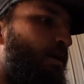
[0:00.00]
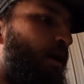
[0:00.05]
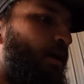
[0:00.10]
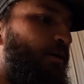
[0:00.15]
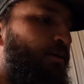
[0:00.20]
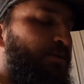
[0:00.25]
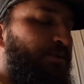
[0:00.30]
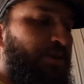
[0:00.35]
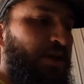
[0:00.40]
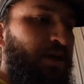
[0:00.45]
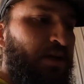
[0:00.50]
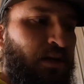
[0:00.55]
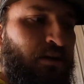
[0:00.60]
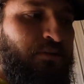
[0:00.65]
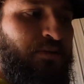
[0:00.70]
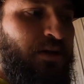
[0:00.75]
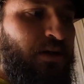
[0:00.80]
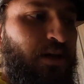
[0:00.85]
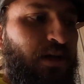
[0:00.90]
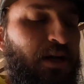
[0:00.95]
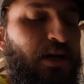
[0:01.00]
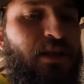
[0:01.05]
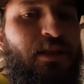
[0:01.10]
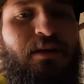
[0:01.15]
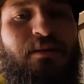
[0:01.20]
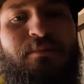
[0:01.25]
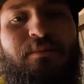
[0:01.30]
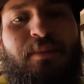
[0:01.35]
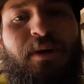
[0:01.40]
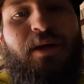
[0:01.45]
I don't think I forgot
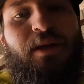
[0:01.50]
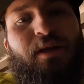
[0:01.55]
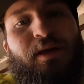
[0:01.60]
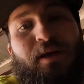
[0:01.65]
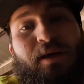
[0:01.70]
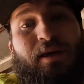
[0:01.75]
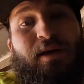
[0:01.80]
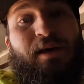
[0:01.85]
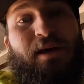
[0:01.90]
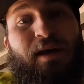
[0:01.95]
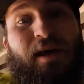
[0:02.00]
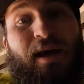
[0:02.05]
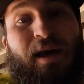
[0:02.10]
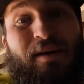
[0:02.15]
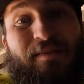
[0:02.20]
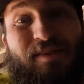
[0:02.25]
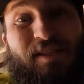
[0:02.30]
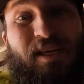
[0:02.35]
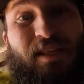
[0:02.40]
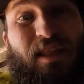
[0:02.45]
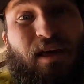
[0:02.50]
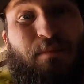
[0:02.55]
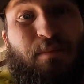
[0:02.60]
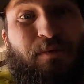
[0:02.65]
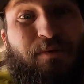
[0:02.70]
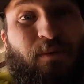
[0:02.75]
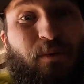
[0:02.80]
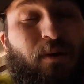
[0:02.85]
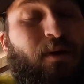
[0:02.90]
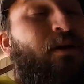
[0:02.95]
anything, but I have said that
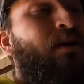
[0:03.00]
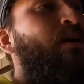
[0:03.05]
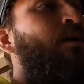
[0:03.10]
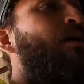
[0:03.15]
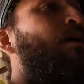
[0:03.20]
before.